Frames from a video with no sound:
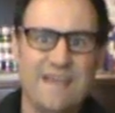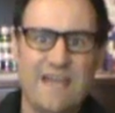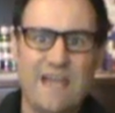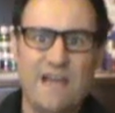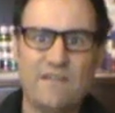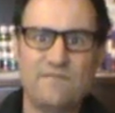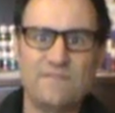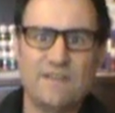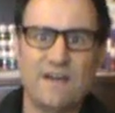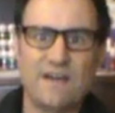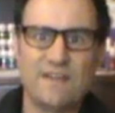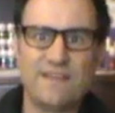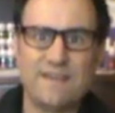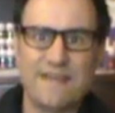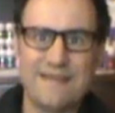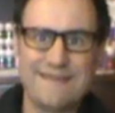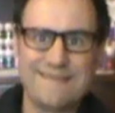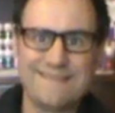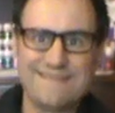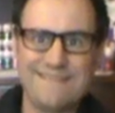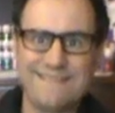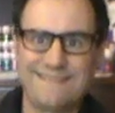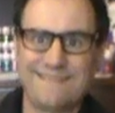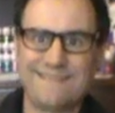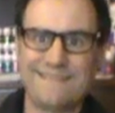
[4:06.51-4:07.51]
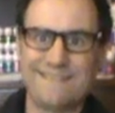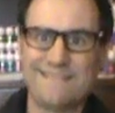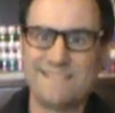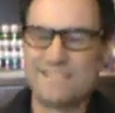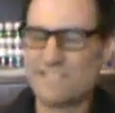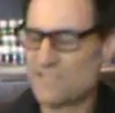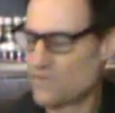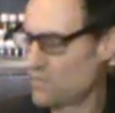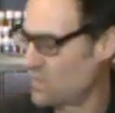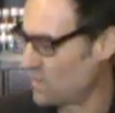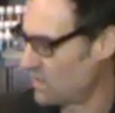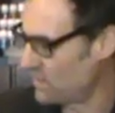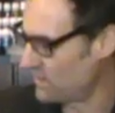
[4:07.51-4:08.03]
have done diddly
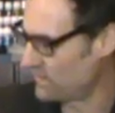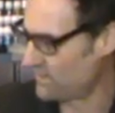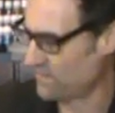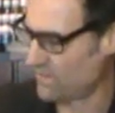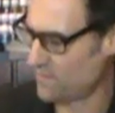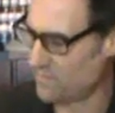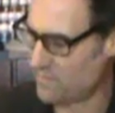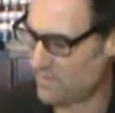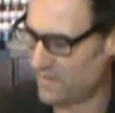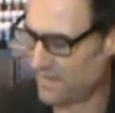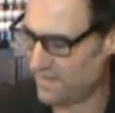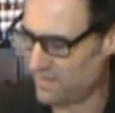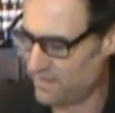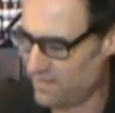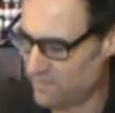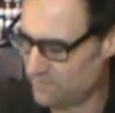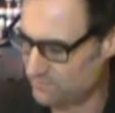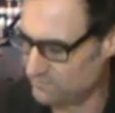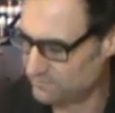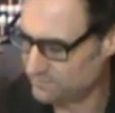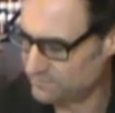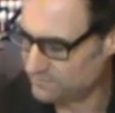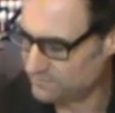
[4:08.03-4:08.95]
squat for my hip.